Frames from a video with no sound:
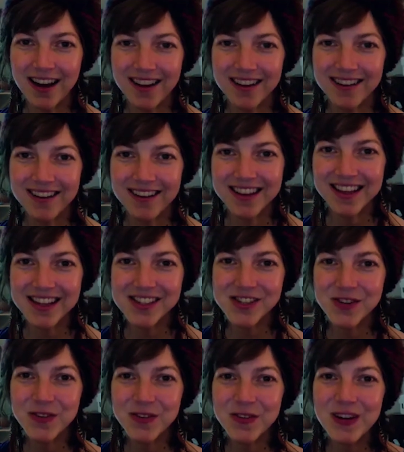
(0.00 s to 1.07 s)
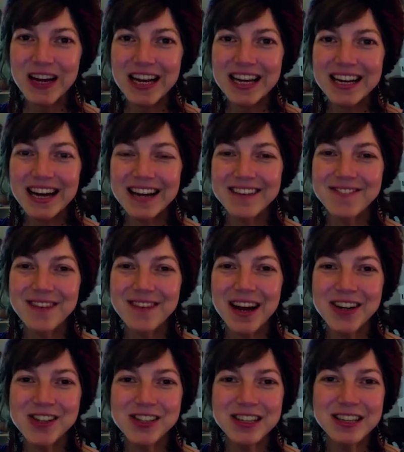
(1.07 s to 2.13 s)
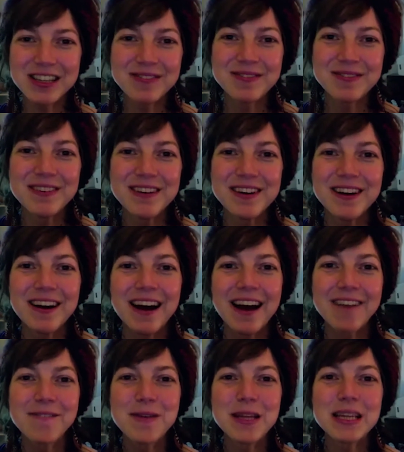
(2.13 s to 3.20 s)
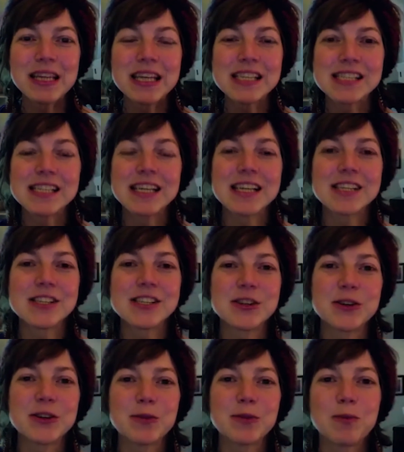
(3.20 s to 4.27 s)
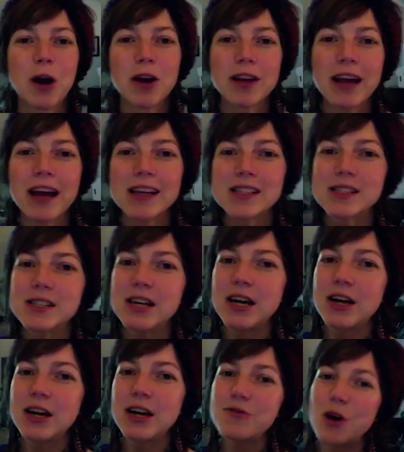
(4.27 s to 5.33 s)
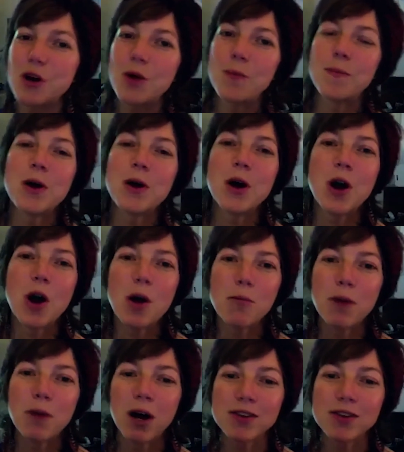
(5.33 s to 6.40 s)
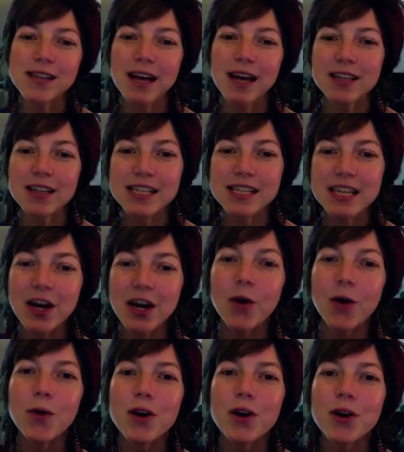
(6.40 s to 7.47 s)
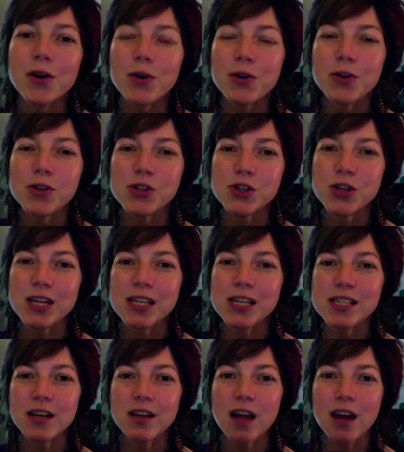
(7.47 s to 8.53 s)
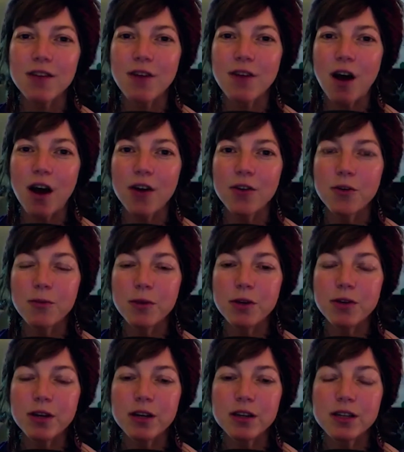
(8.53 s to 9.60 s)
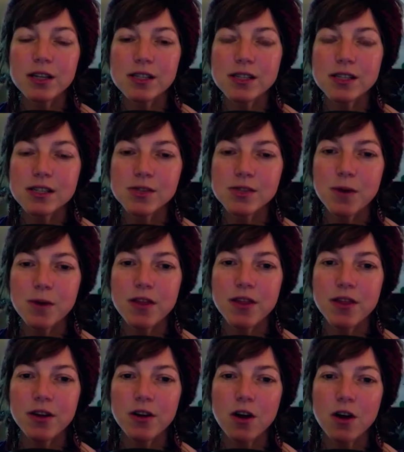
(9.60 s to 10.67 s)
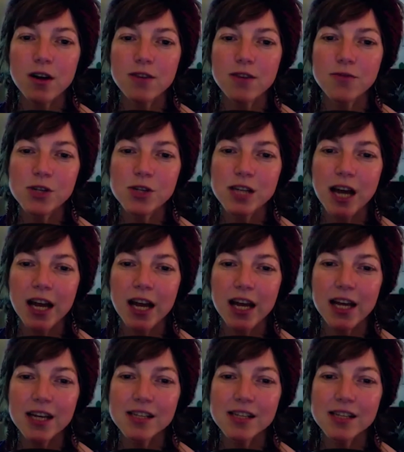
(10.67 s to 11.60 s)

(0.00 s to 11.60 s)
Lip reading: And that's great. I've been listening to podcasts from Paul Saladino, who treats a lot of autoimmune illnesses with the carnivore diet.